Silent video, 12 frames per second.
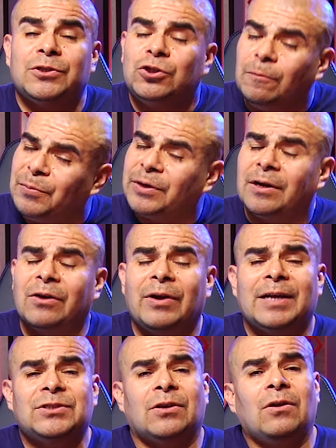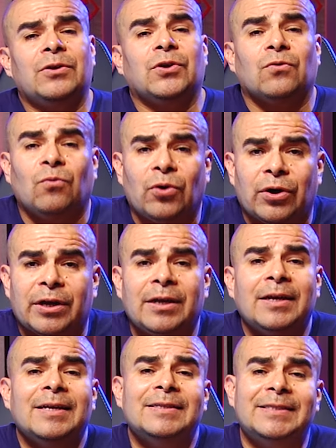Super congrats on all your work,
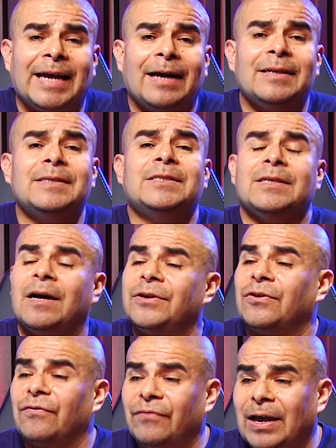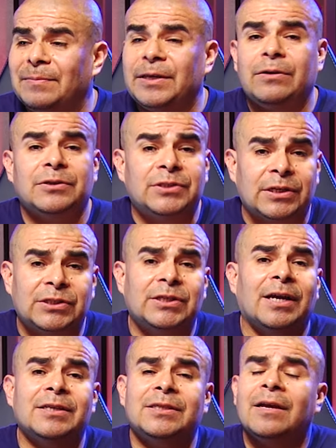talent, your family, your
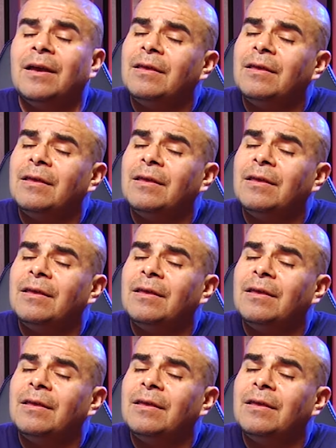success.